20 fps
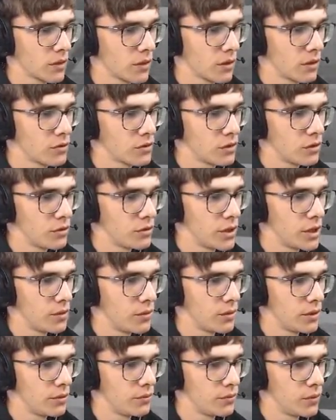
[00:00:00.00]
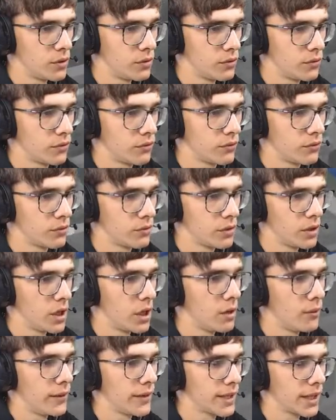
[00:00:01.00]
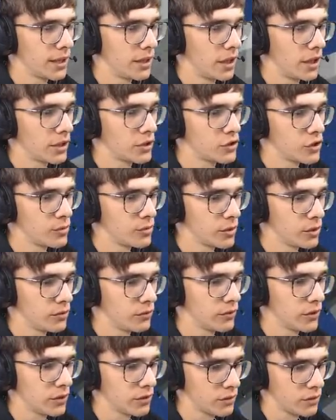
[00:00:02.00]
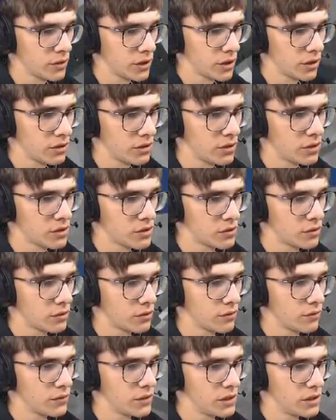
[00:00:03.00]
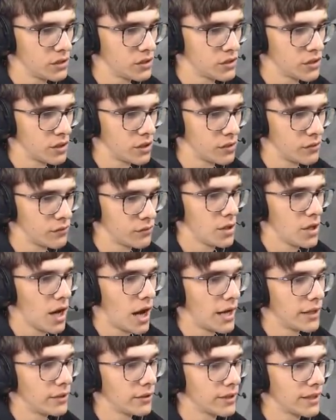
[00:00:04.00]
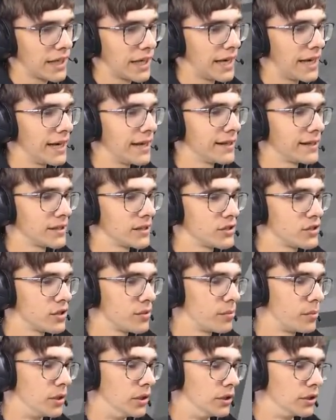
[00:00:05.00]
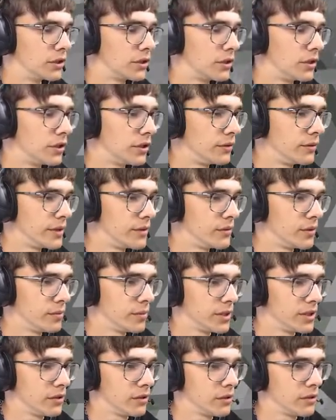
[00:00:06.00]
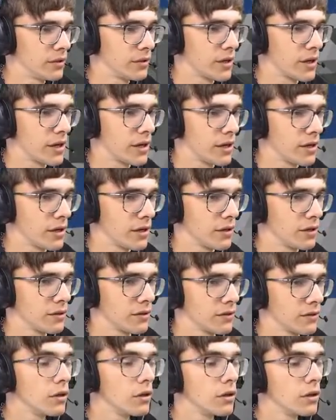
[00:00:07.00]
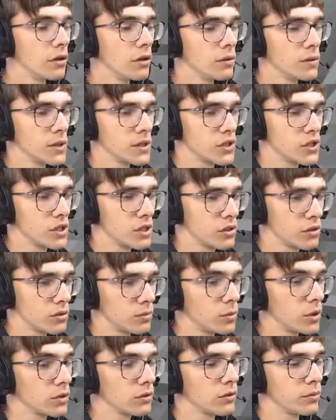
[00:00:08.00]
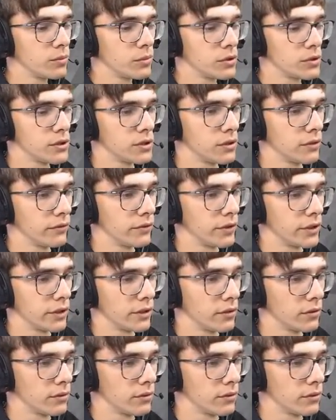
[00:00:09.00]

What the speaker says: So now we won't. Oh, we can like jump over it. Okay, that's not really safe. I don't care, it's a bunker. We will be all right. Oh, I see some octopusy over there.